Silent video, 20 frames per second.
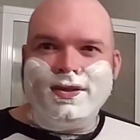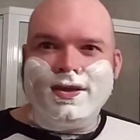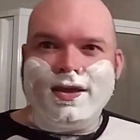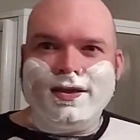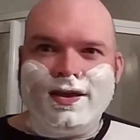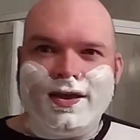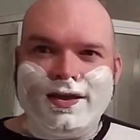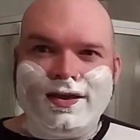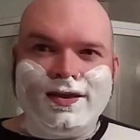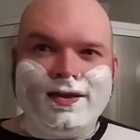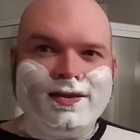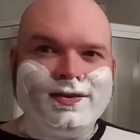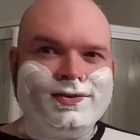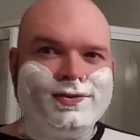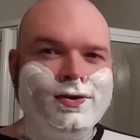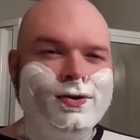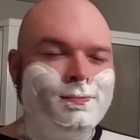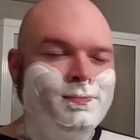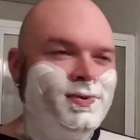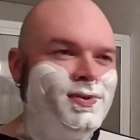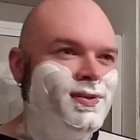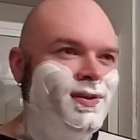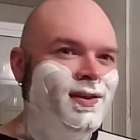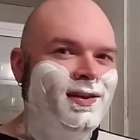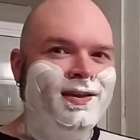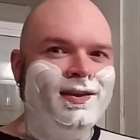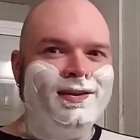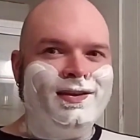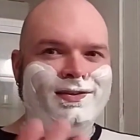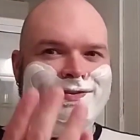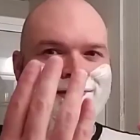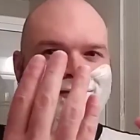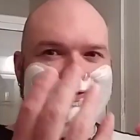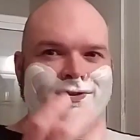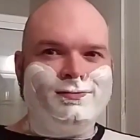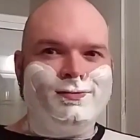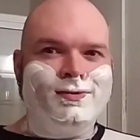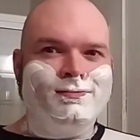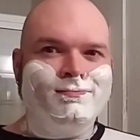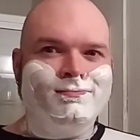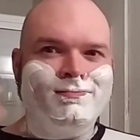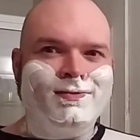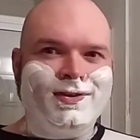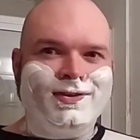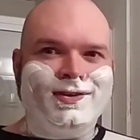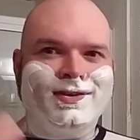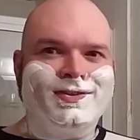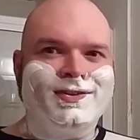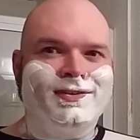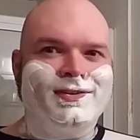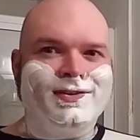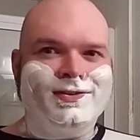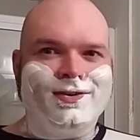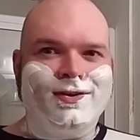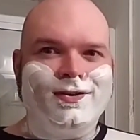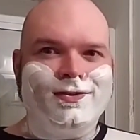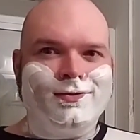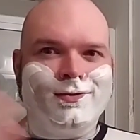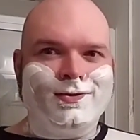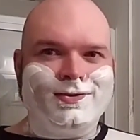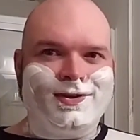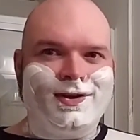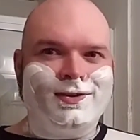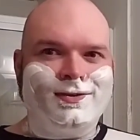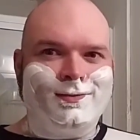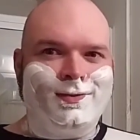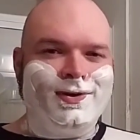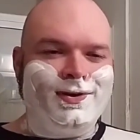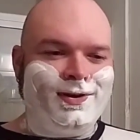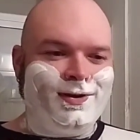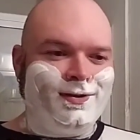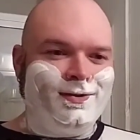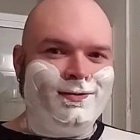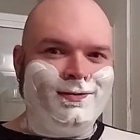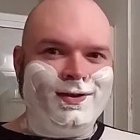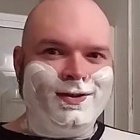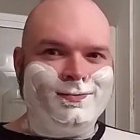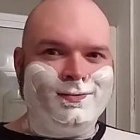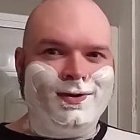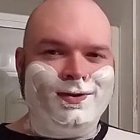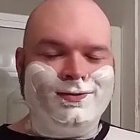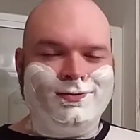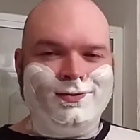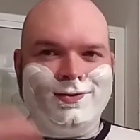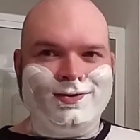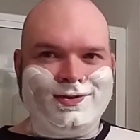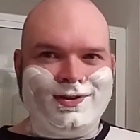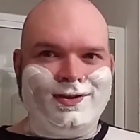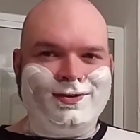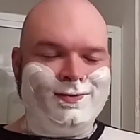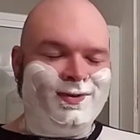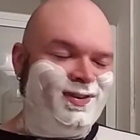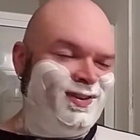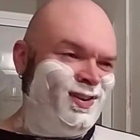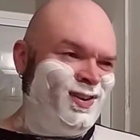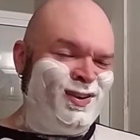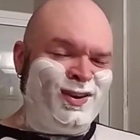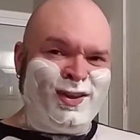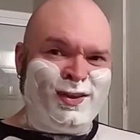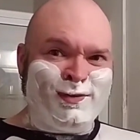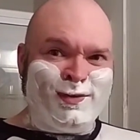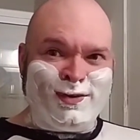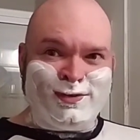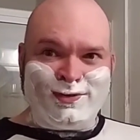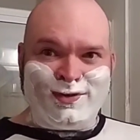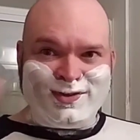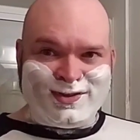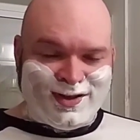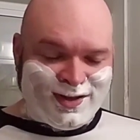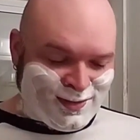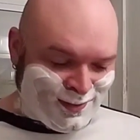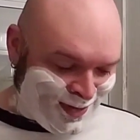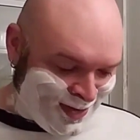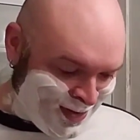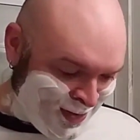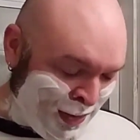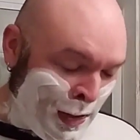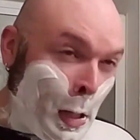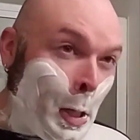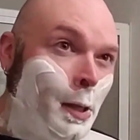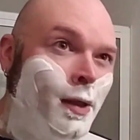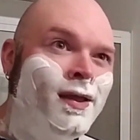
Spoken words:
PAA soaps. He's like, this one, he's like sitting in his car, throws it out the window. This one, throws it out the window. Another one, throws it out the window.